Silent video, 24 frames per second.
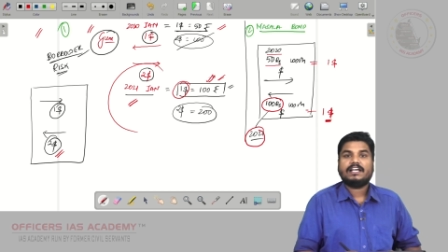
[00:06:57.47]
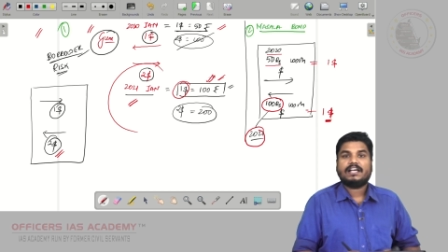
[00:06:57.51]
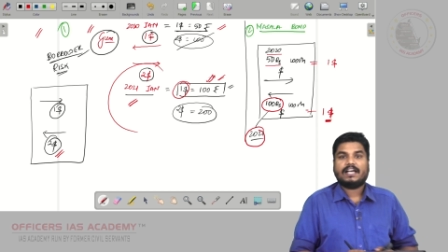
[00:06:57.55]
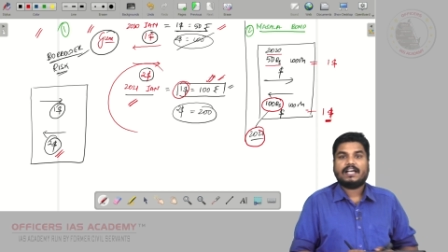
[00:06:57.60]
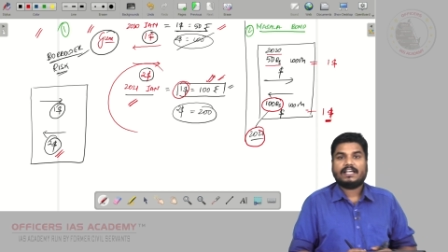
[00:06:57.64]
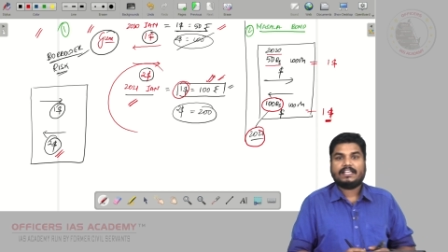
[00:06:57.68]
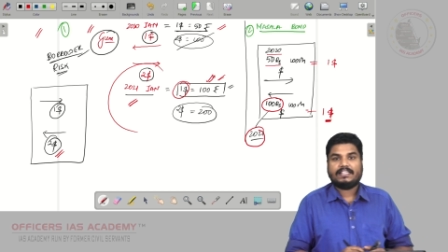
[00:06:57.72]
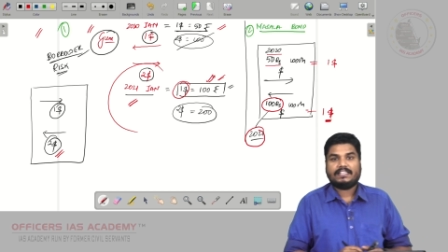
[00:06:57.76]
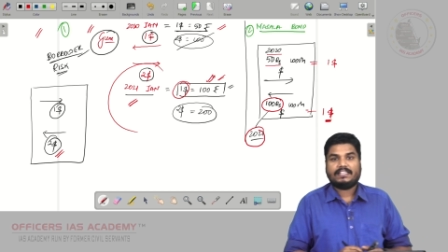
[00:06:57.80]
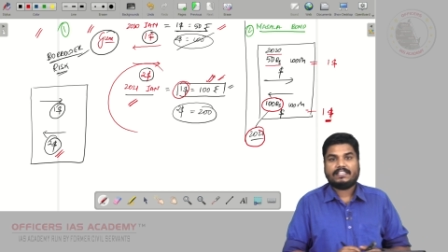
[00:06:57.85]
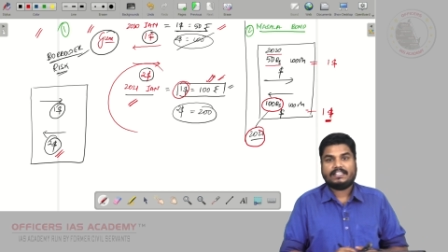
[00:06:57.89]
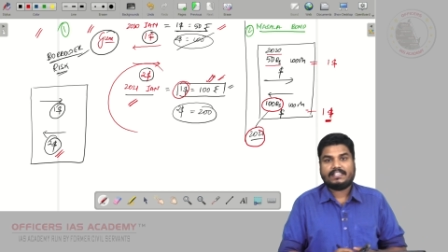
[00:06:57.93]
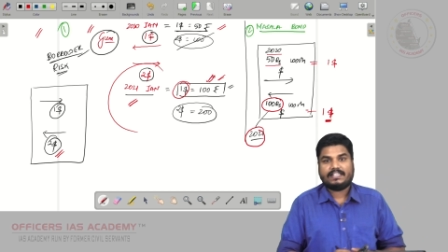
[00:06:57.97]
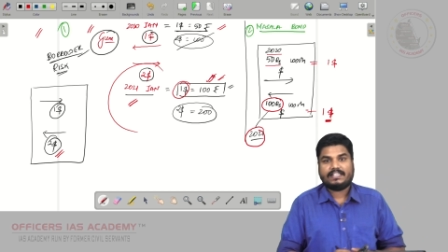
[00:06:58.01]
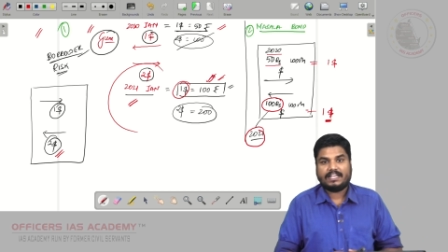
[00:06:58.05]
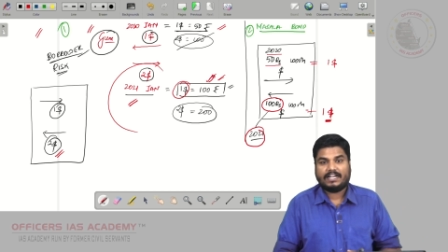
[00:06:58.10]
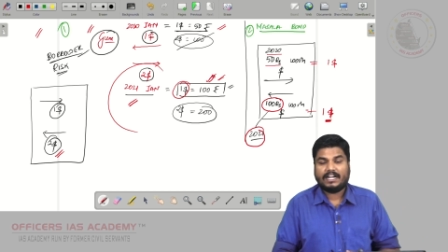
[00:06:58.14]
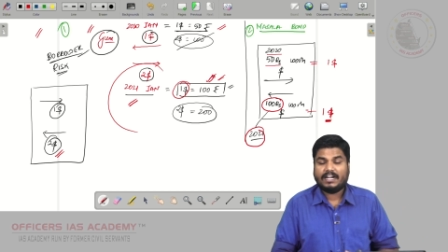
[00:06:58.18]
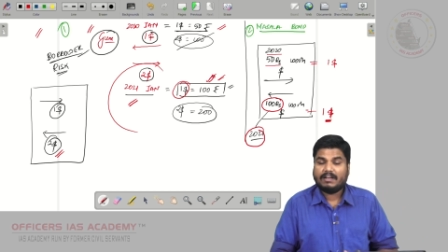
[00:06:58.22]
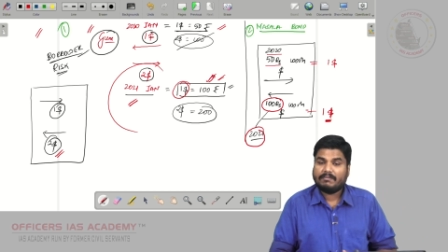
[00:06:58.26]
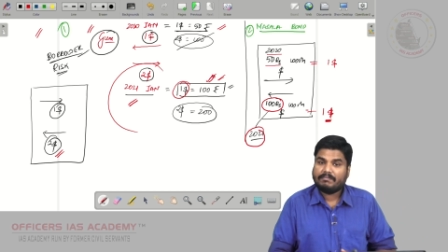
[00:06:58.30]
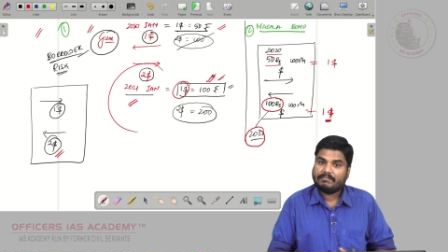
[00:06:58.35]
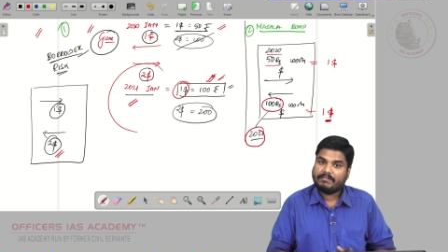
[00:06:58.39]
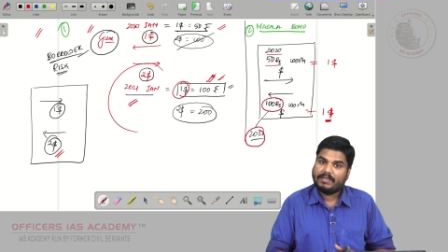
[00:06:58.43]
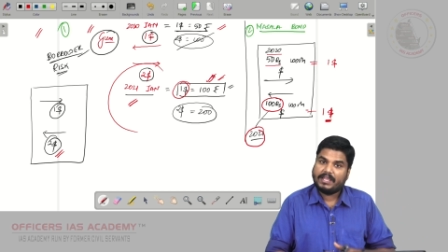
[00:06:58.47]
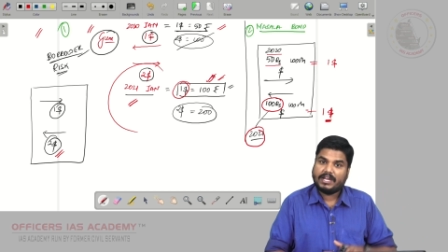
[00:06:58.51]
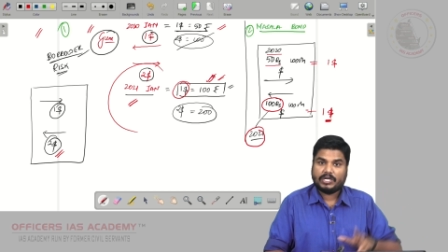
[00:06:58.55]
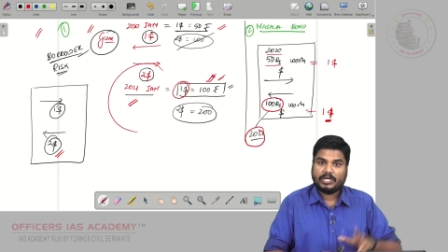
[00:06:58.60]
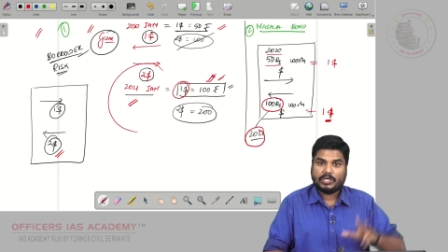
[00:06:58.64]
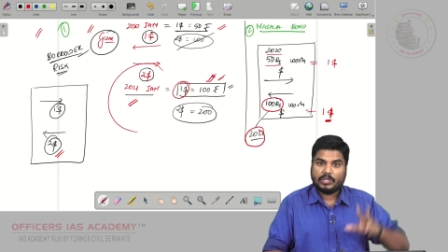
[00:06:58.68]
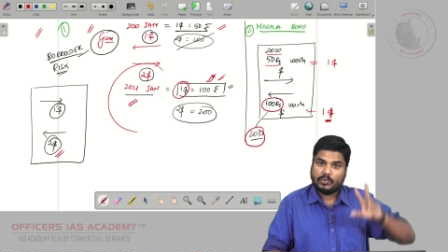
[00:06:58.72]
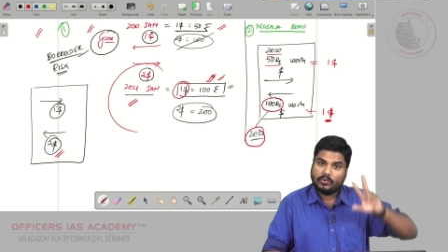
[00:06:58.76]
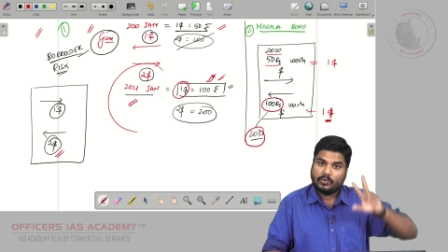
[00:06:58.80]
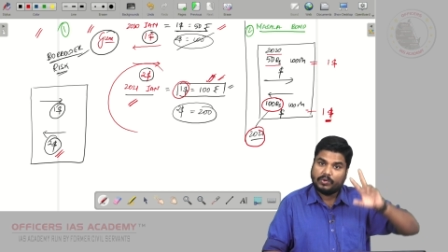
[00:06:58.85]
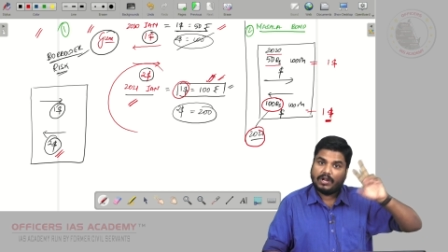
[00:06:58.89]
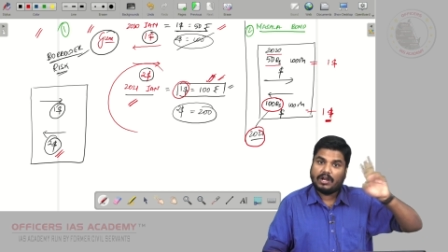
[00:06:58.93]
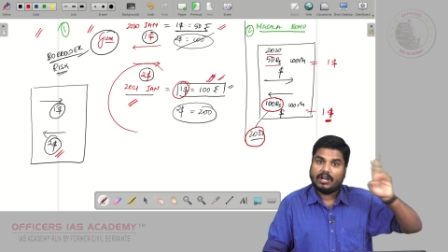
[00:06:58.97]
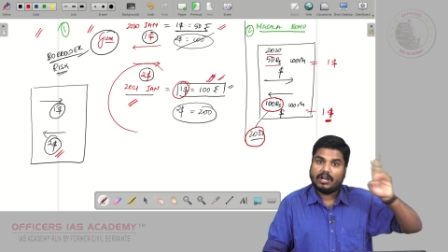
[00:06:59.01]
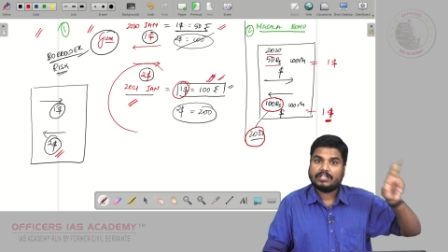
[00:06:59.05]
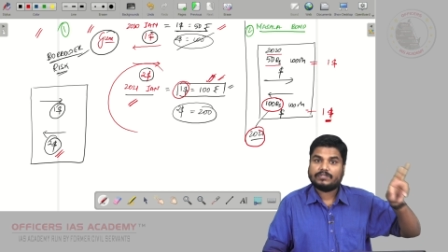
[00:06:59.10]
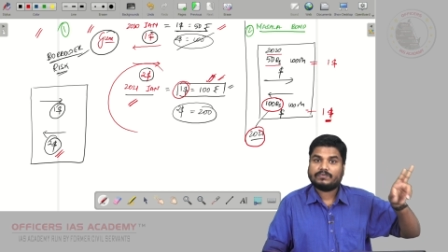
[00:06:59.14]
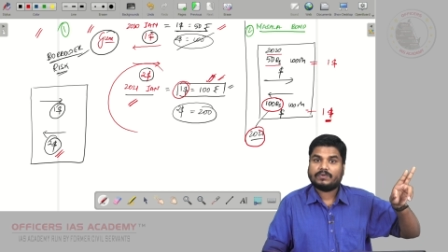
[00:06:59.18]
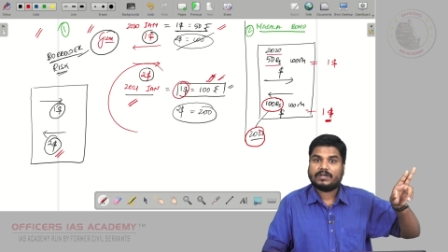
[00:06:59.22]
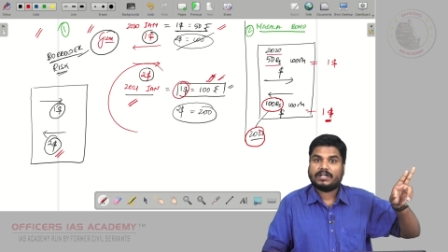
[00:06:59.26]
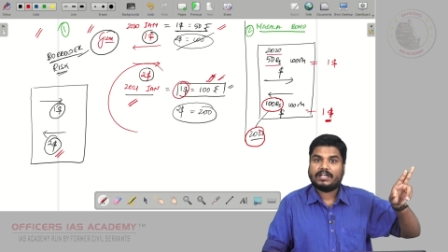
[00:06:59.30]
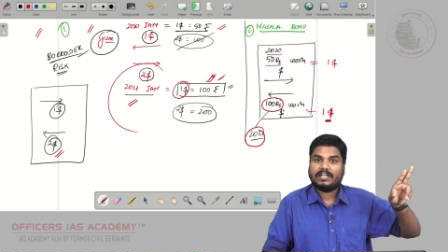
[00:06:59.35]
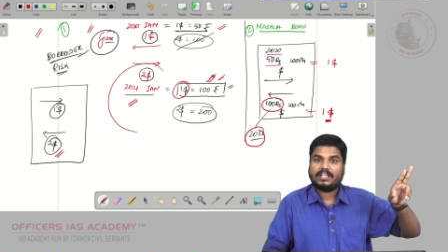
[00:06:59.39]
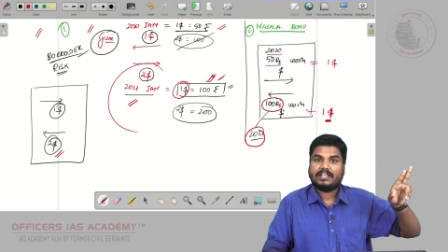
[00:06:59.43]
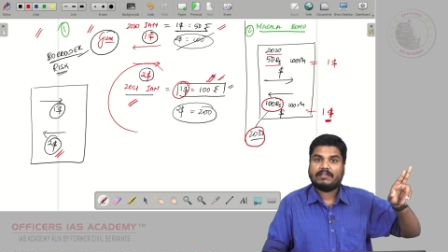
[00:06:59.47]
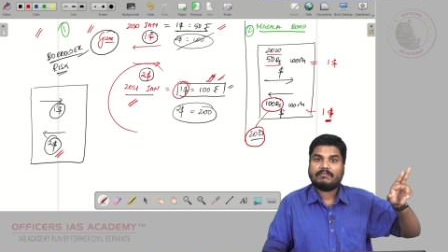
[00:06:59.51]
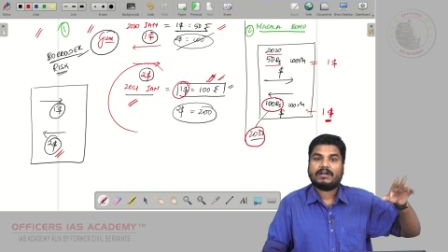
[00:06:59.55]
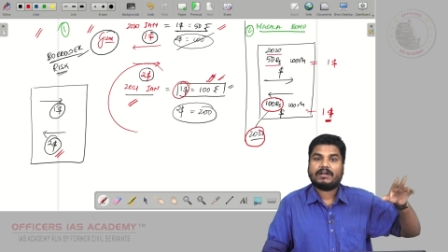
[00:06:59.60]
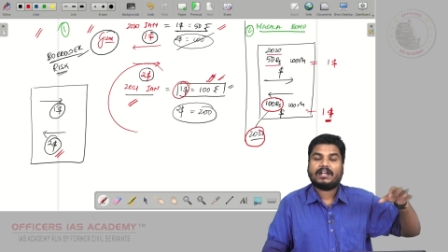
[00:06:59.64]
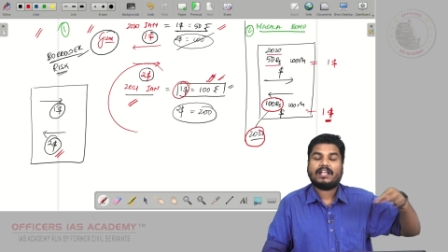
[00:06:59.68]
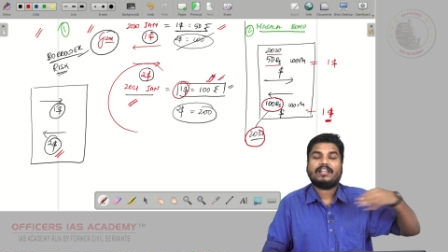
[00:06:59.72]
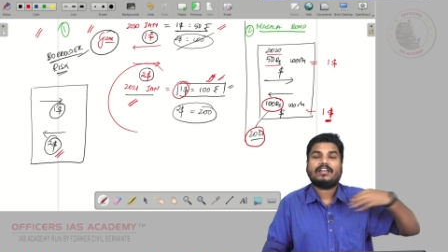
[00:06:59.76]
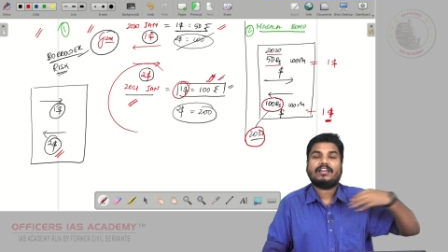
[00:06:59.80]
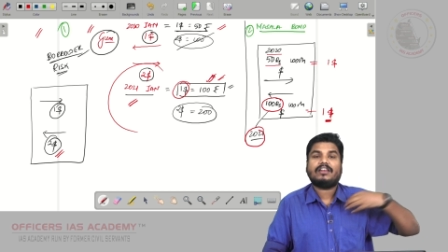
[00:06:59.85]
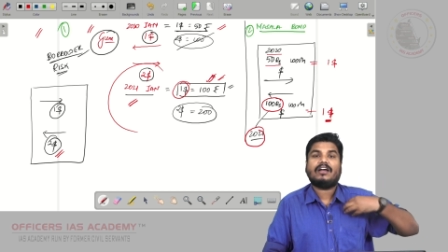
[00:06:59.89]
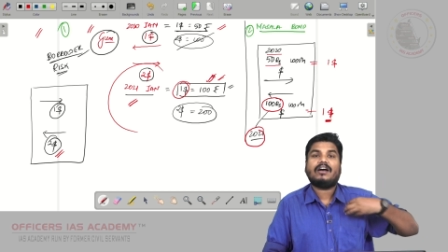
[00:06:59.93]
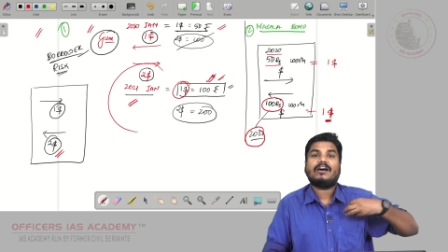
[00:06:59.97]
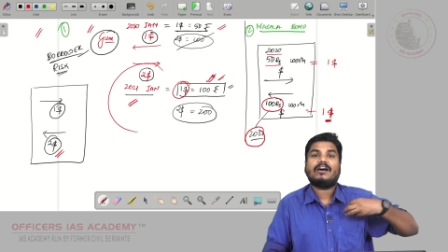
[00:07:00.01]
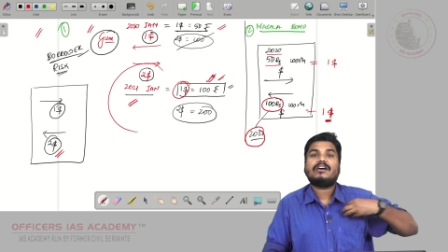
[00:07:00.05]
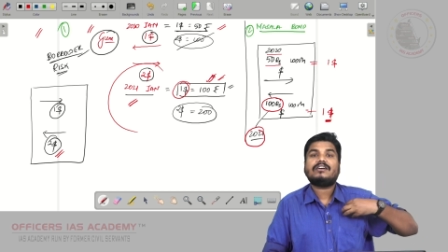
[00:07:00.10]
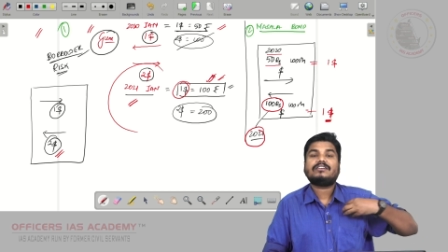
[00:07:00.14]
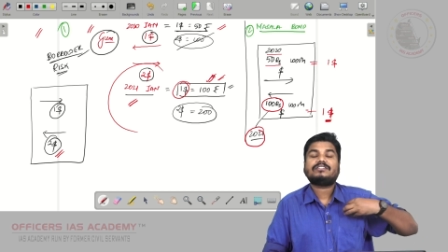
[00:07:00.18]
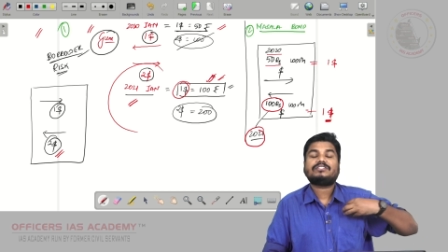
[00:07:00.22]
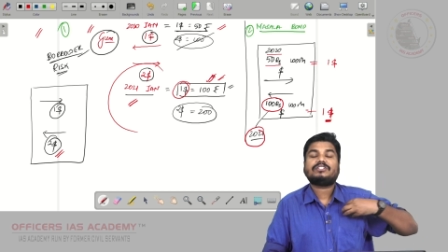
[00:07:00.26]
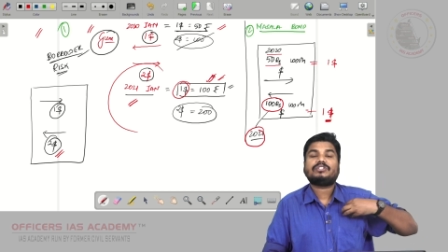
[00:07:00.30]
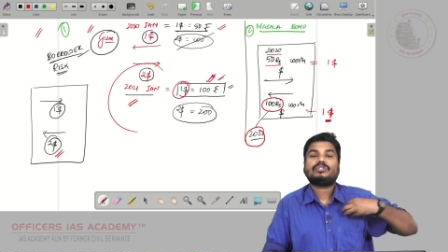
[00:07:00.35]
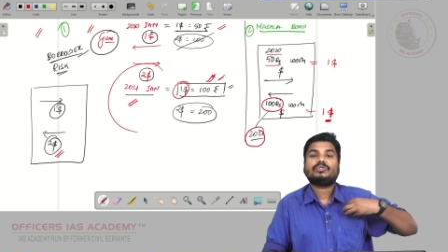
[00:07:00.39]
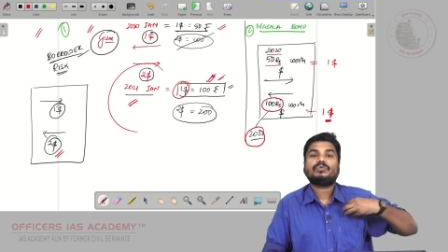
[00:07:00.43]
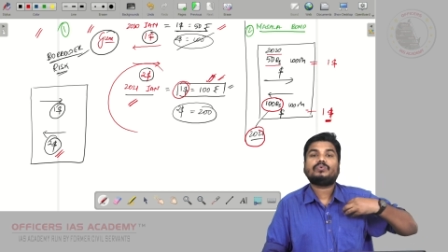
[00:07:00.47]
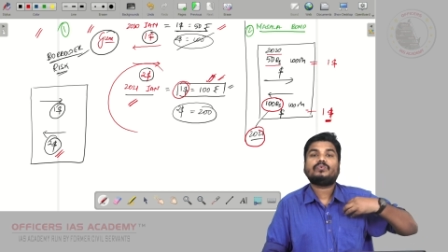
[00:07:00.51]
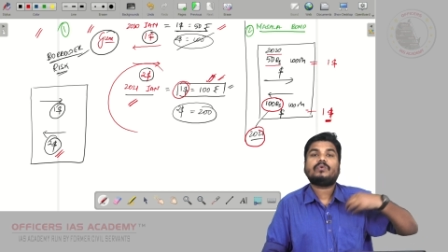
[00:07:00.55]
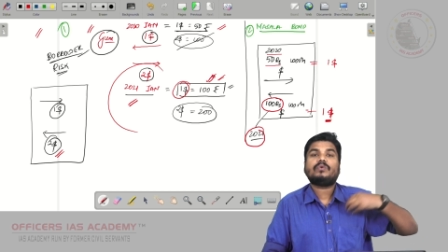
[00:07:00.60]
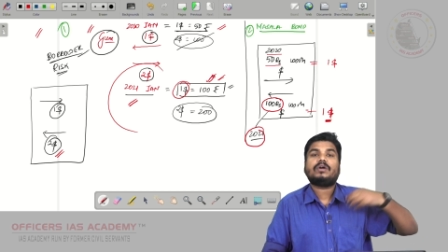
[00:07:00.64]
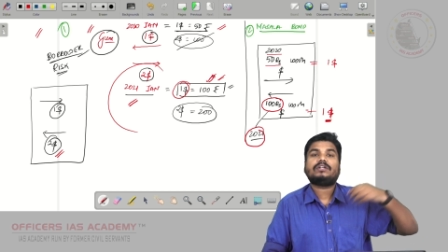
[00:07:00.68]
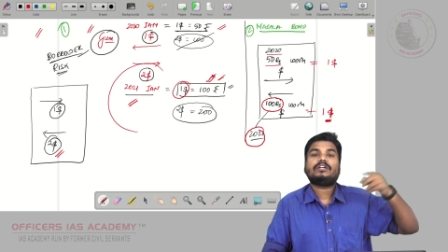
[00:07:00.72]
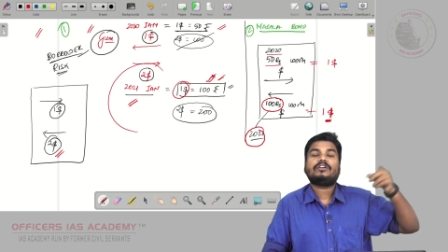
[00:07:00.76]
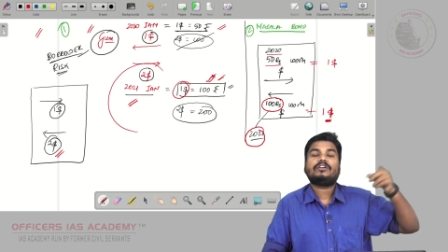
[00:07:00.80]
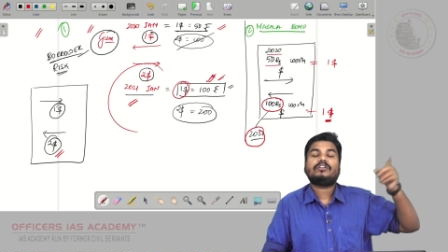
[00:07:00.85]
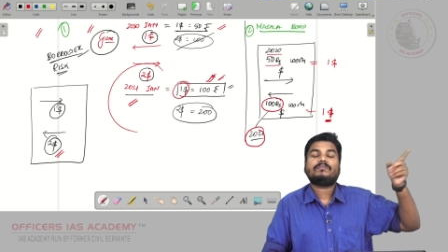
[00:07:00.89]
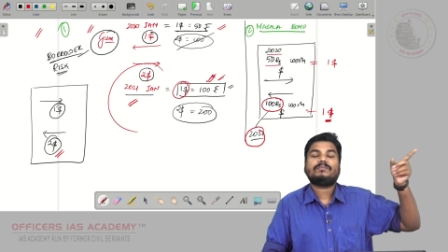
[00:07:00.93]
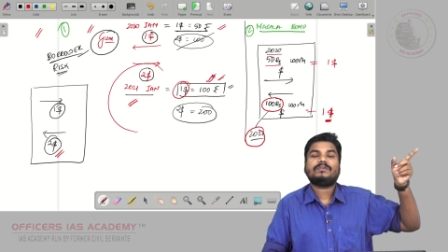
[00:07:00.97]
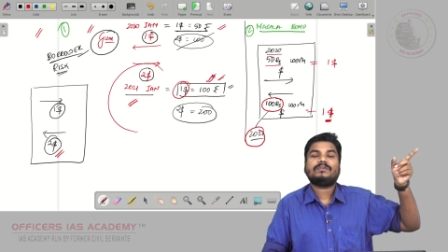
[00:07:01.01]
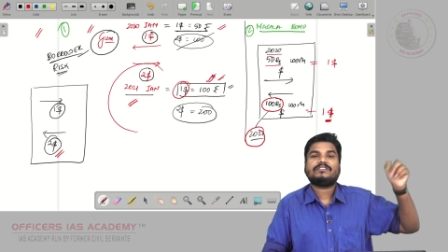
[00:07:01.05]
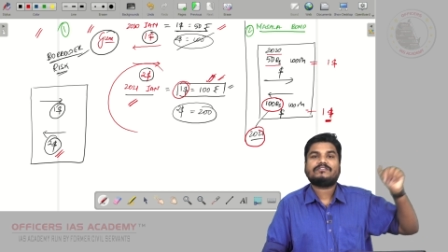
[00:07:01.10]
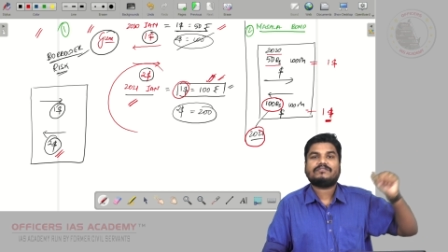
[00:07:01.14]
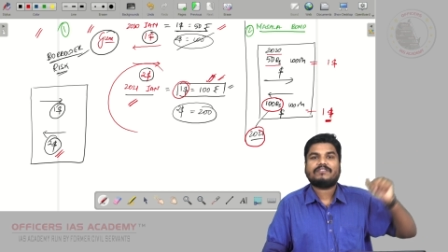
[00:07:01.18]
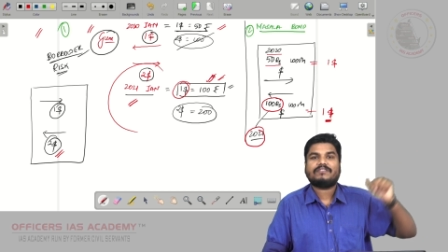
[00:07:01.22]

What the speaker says: I ended up paying $2 only, but I lost 200 rupees